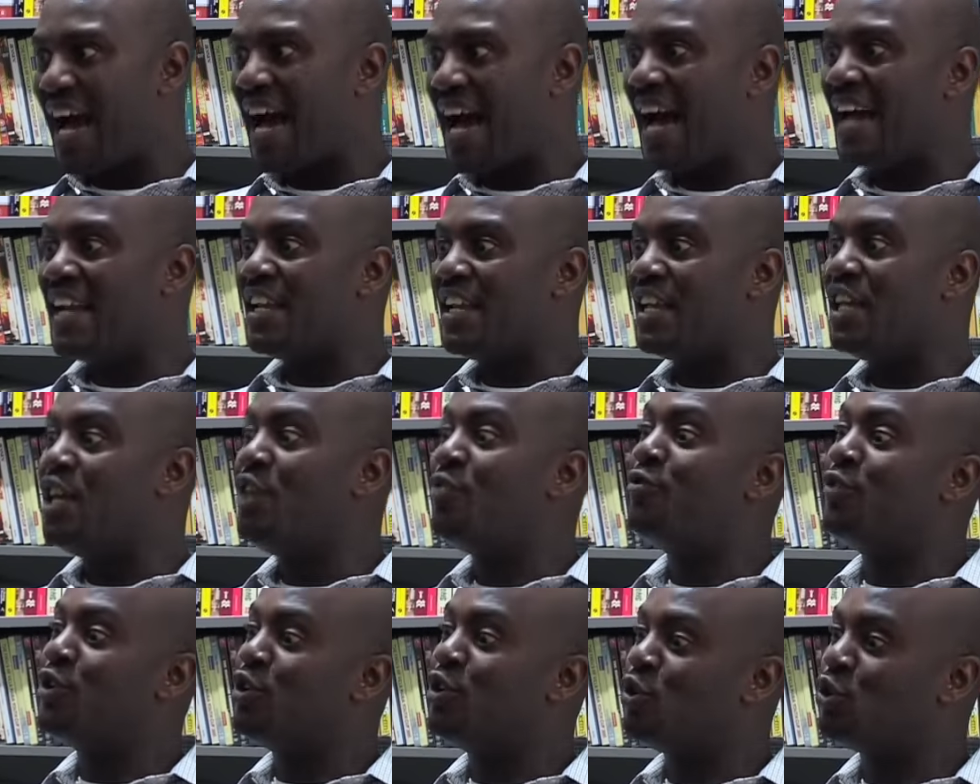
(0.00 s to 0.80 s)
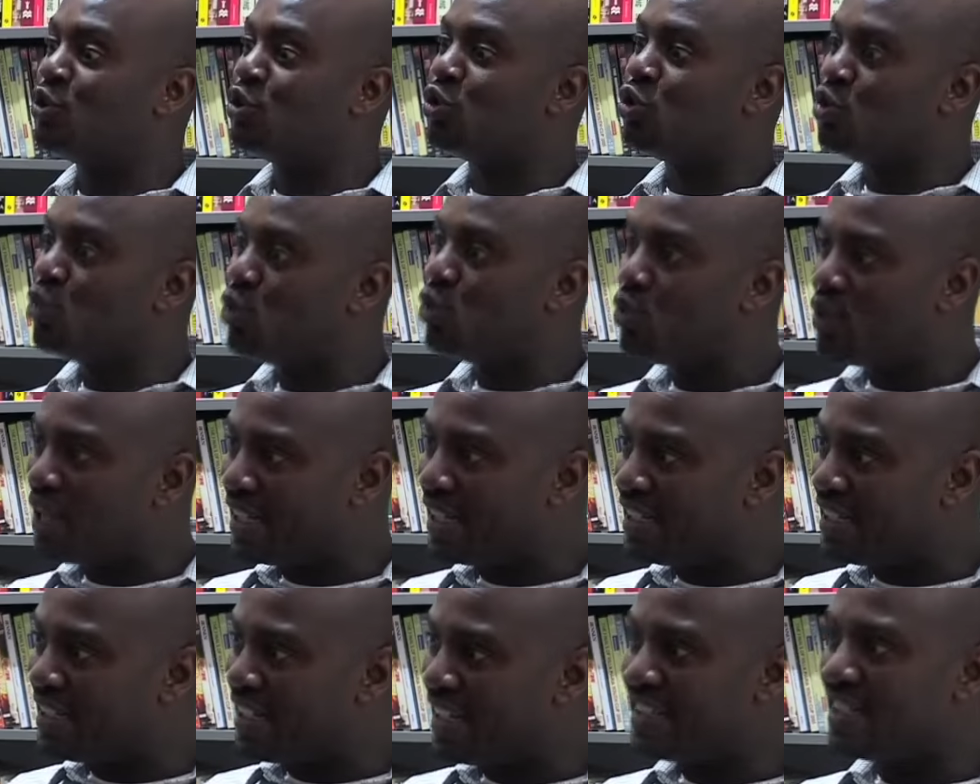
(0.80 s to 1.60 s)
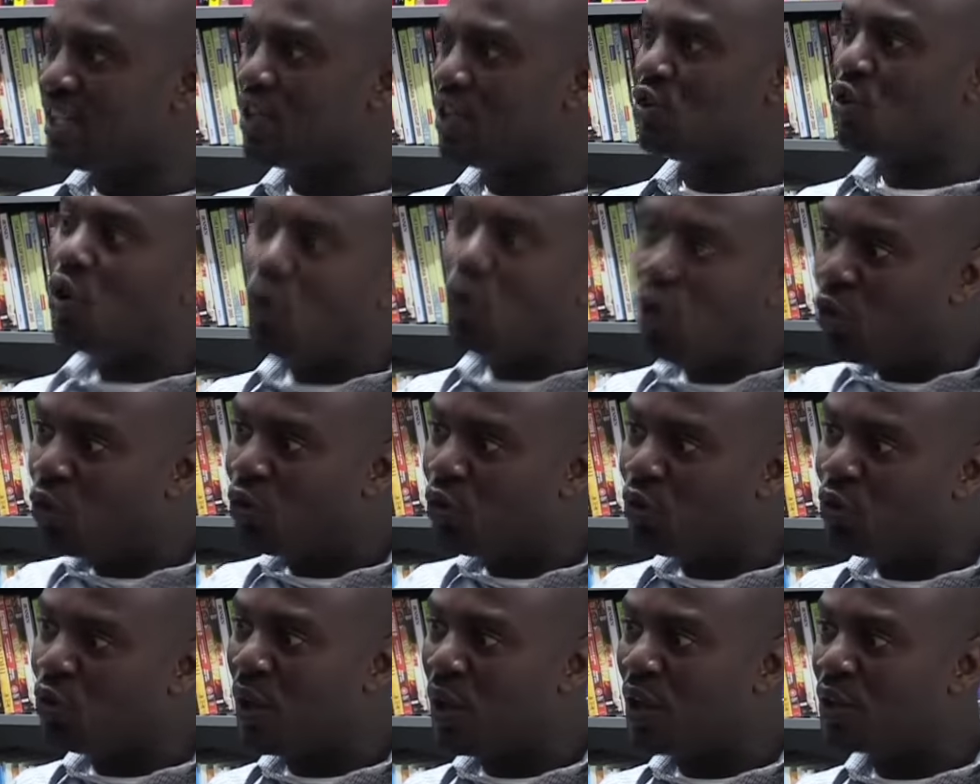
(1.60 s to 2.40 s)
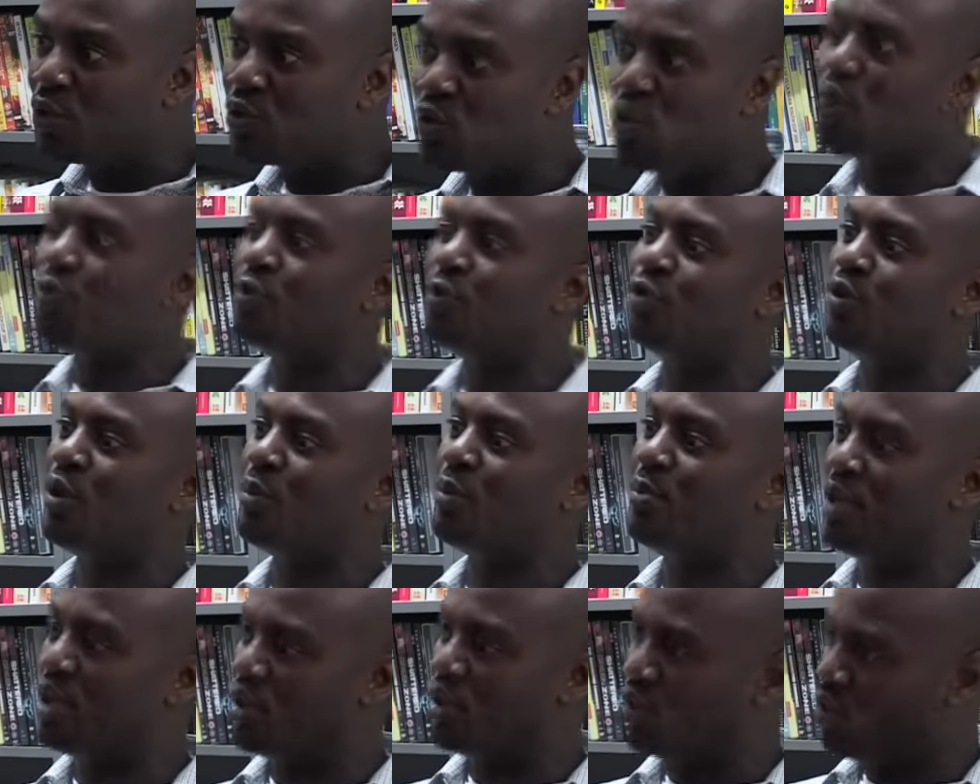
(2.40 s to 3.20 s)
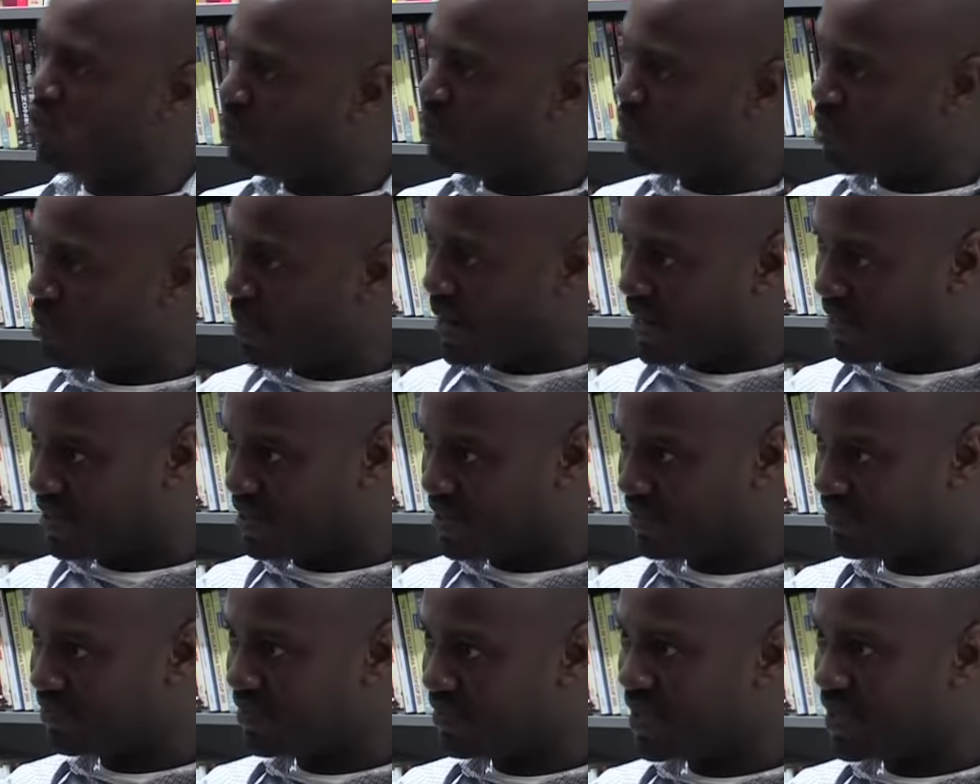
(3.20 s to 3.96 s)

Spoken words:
And if we don't do that, they say, no, you are soft, you are being compromised.